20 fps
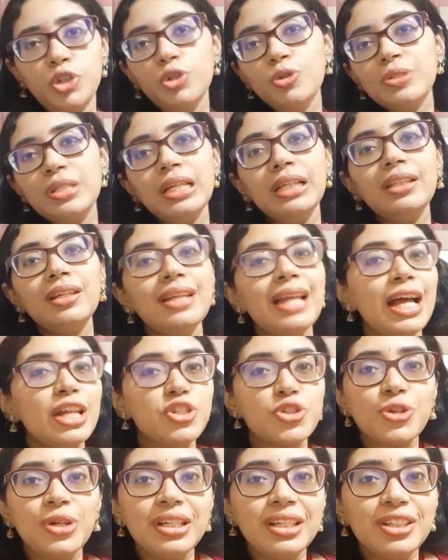using the
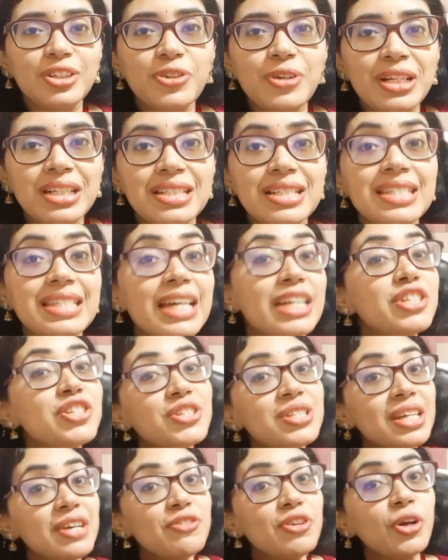natural ingredients. And
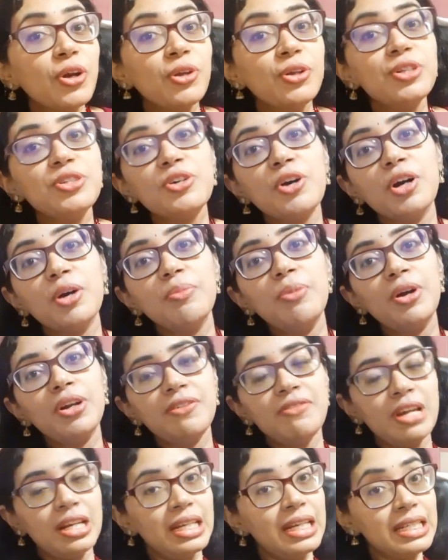today we're going to talk about
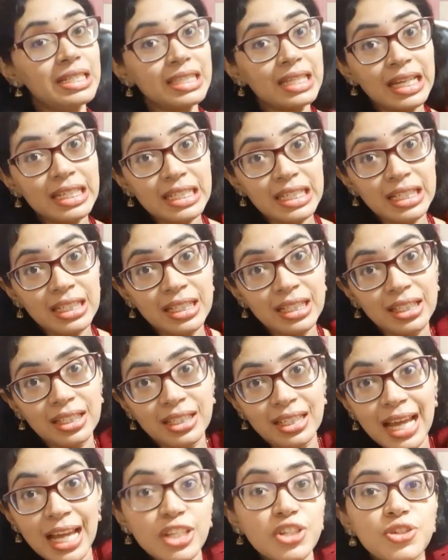a very exciting
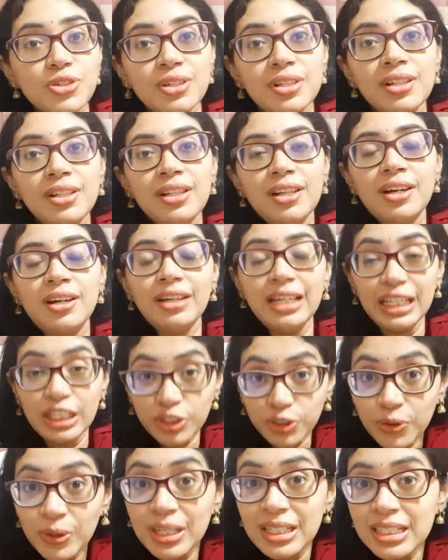natural
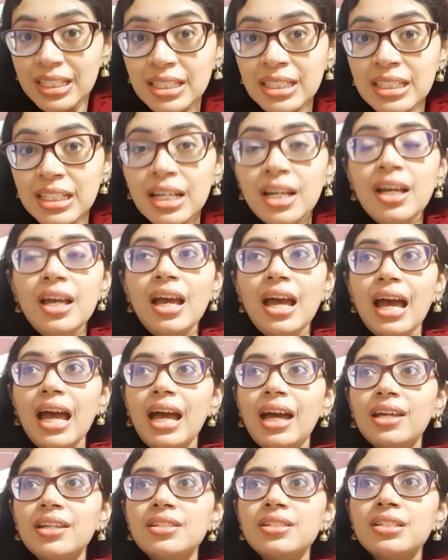ingredient.
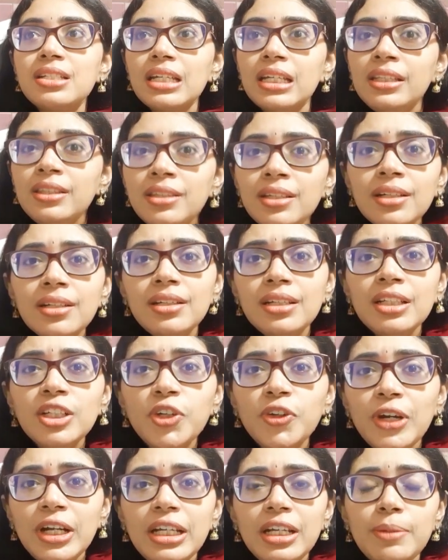And in the
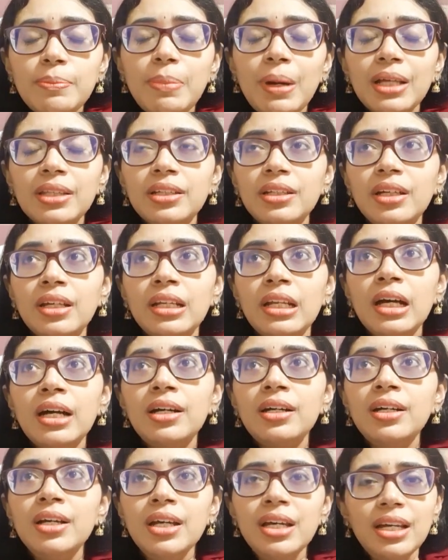ingredient pathingana,
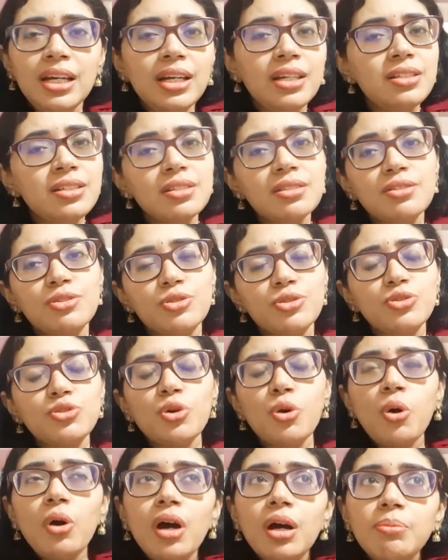it is
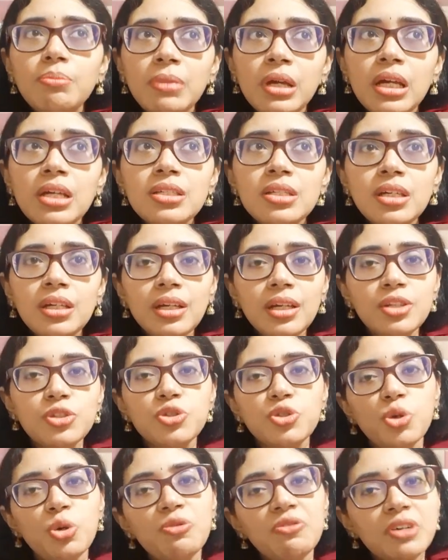so amazing and
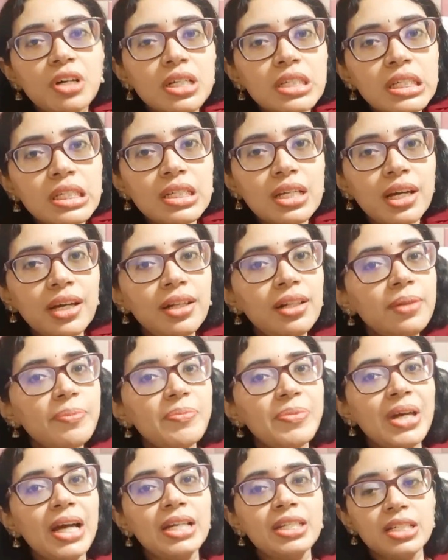so versatile
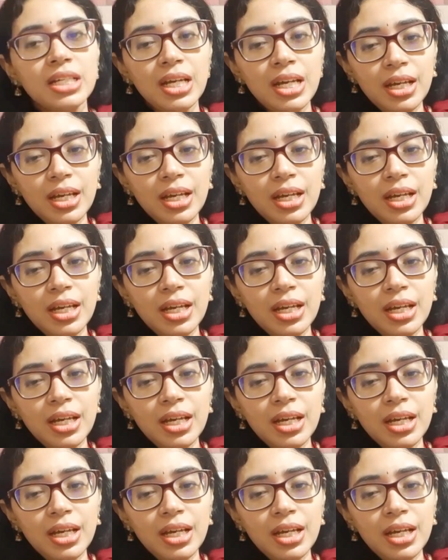that